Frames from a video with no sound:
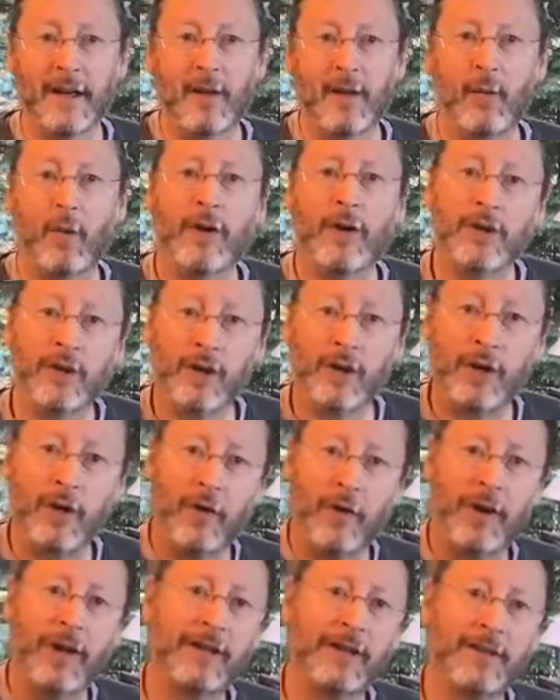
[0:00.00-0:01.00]
When you're
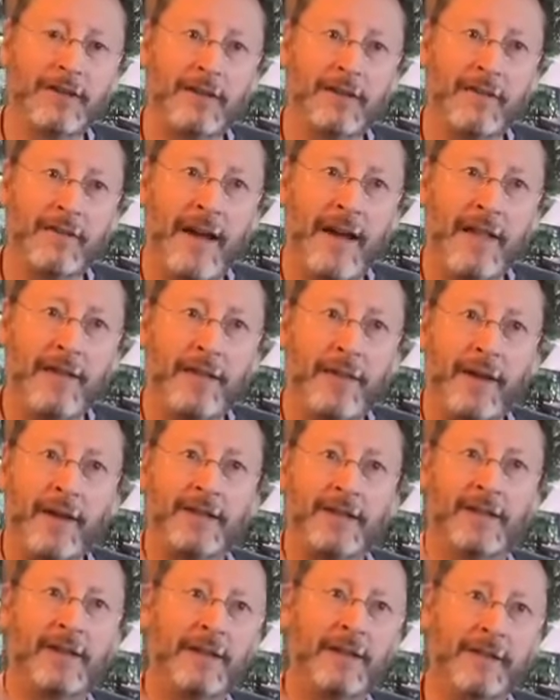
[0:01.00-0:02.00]
going to that
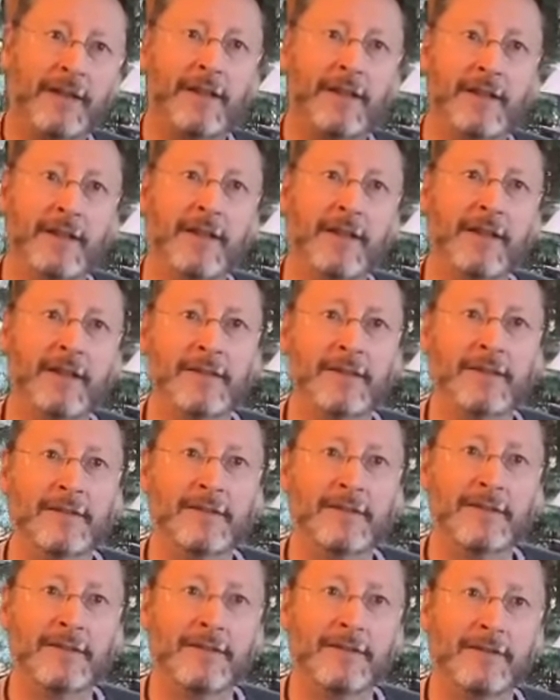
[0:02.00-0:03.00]
Thanksgiving dinner
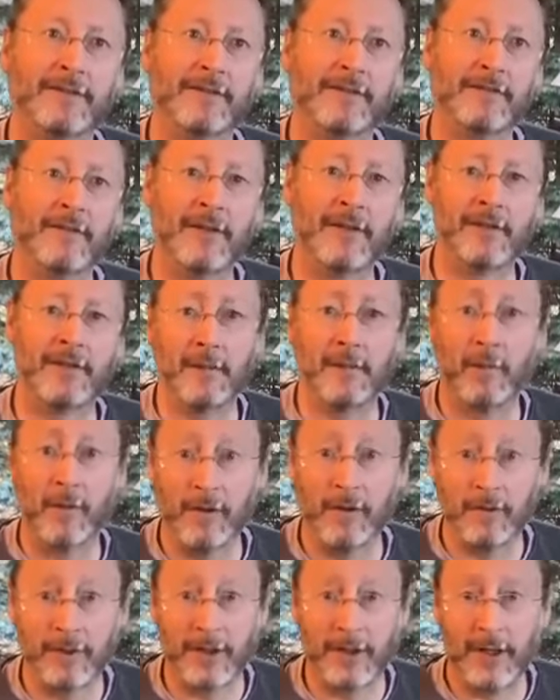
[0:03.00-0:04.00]
with someone
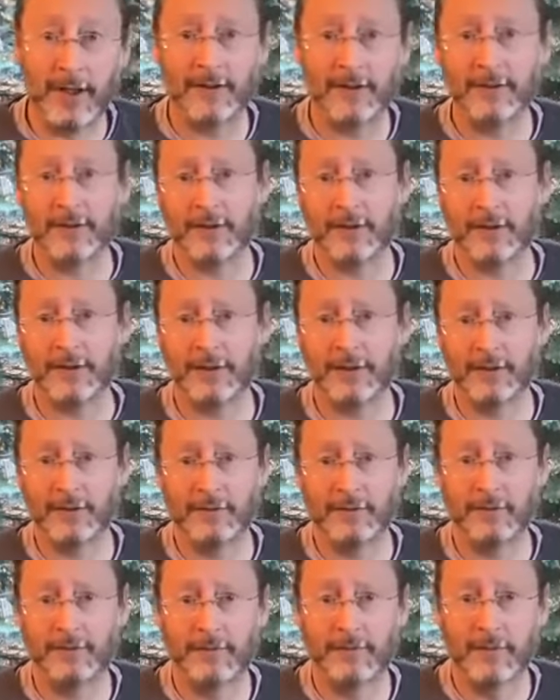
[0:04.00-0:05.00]
who challenges you,
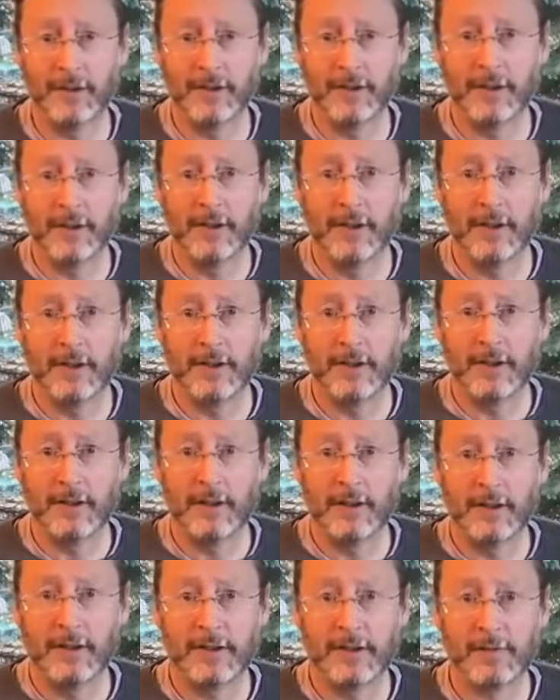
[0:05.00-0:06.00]

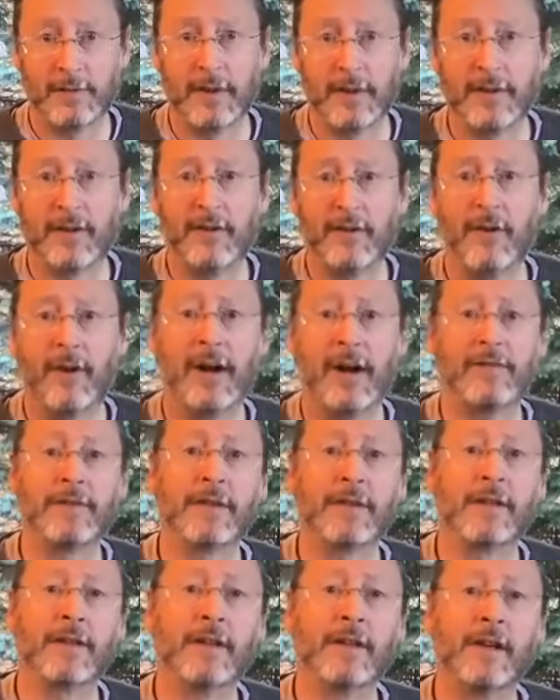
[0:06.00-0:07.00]
spend the drive in
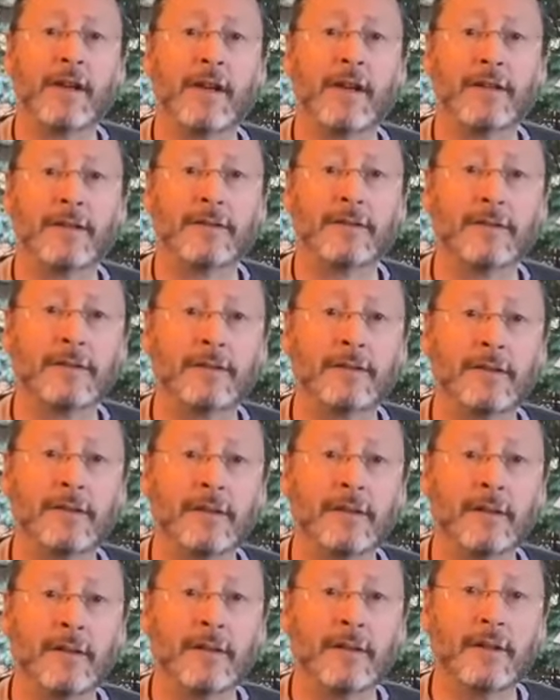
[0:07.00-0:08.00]
the car,
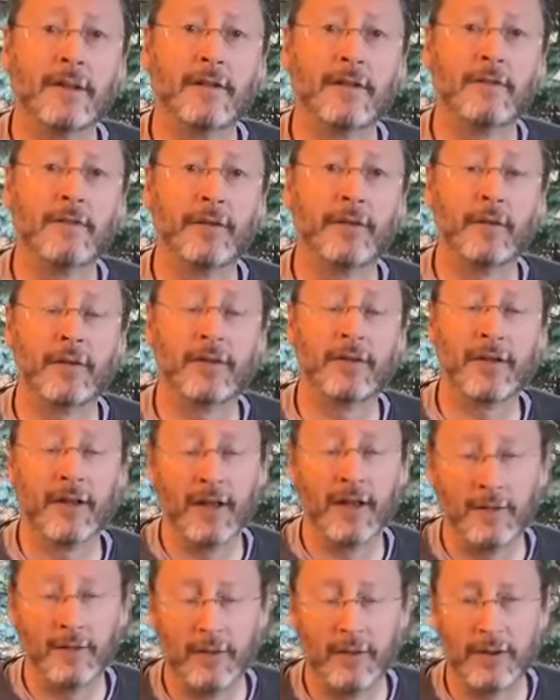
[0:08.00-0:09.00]
focusing
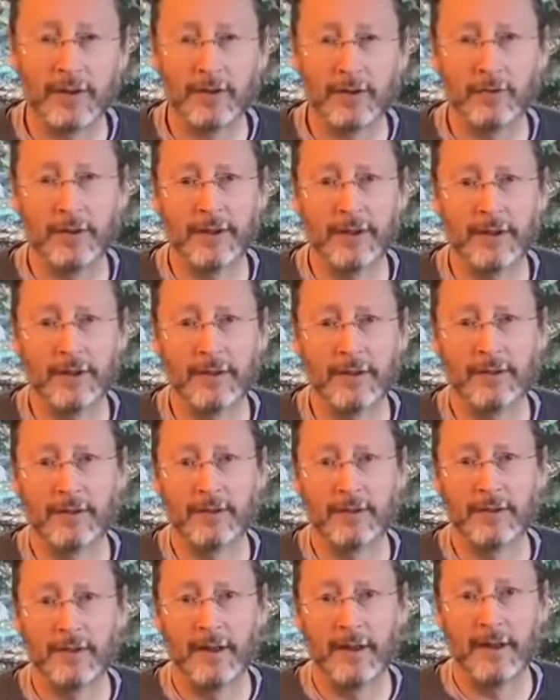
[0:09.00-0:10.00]
on what is real,
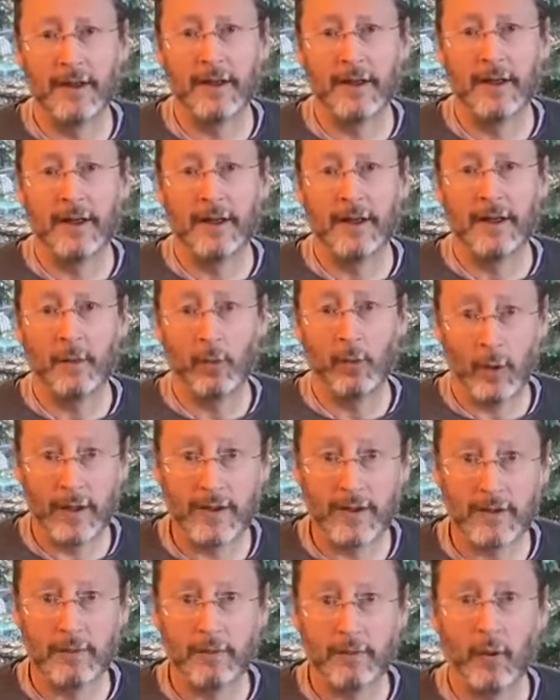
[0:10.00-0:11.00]
what
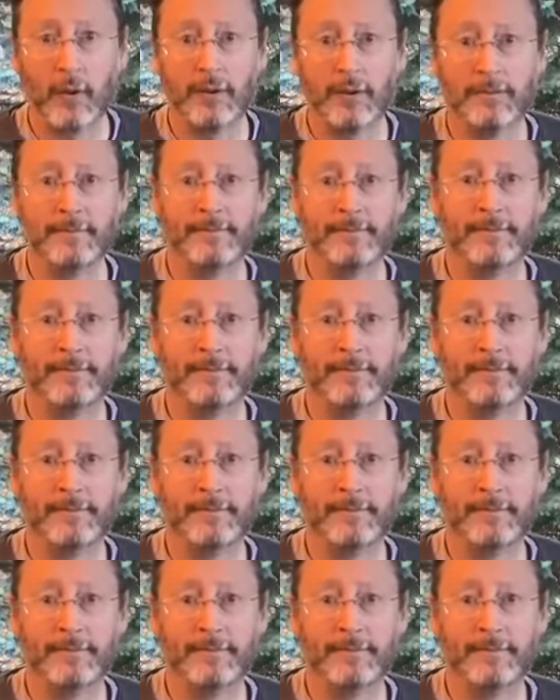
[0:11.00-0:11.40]
is important.